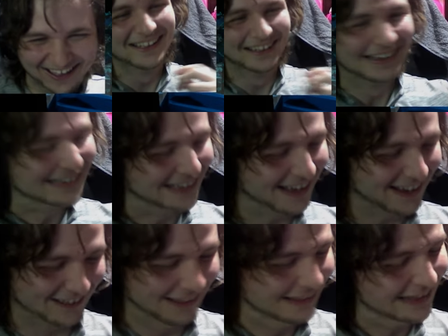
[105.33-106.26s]
Okay,
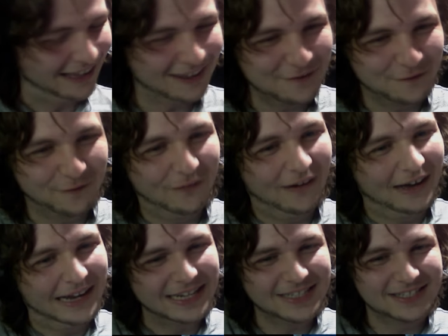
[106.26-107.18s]
I'll
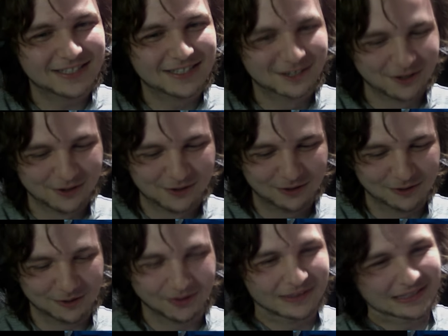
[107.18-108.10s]
invite
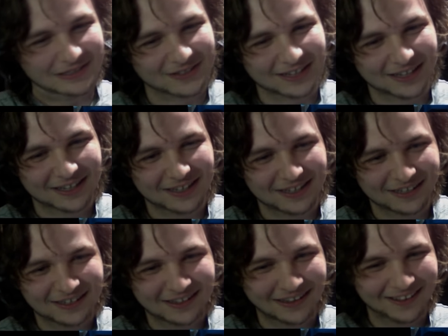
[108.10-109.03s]
you.
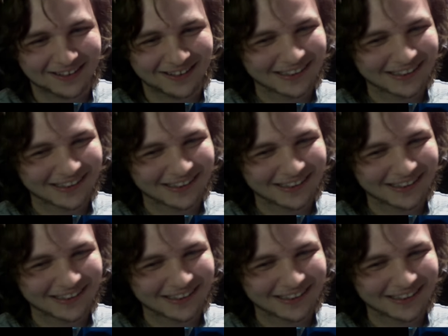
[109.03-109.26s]
Okay. I'll uh,